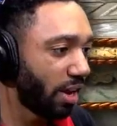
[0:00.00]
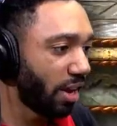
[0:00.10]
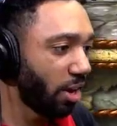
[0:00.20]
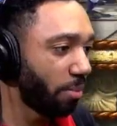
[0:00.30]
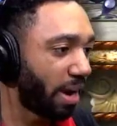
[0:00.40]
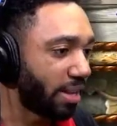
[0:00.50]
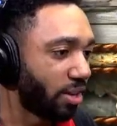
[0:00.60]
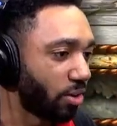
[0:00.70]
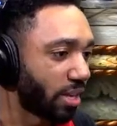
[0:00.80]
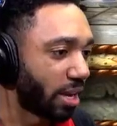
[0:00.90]
Everybody
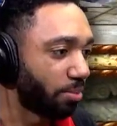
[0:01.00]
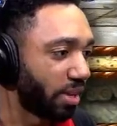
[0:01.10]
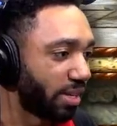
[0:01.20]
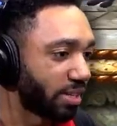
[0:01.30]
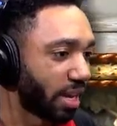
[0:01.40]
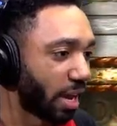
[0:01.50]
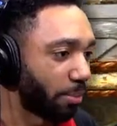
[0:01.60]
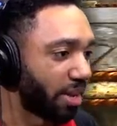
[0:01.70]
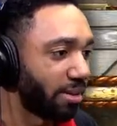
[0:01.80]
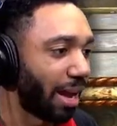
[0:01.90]
knows how to play this game.
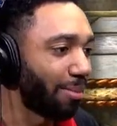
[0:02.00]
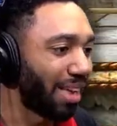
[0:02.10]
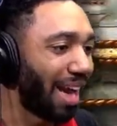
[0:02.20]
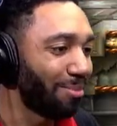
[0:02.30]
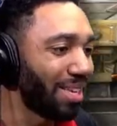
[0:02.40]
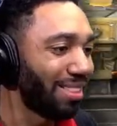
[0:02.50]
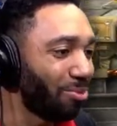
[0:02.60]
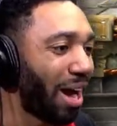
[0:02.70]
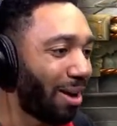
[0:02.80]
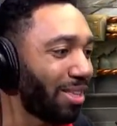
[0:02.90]
I mean, I mean, I mean,
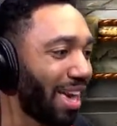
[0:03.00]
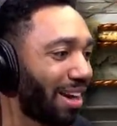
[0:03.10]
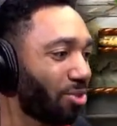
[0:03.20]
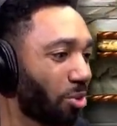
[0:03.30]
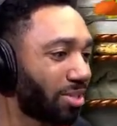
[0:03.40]
wow, yeah, of